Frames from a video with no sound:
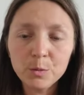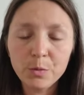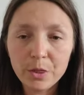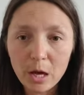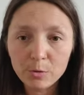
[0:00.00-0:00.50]

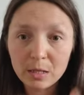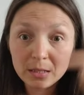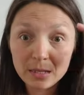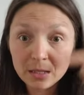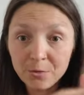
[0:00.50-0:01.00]
without
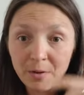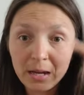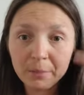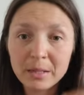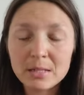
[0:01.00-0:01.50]

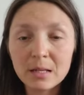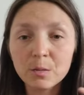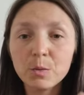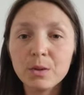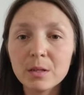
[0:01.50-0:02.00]
identifying
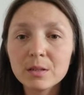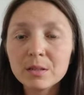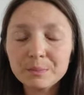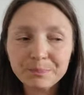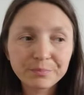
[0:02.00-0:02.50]
myself with it,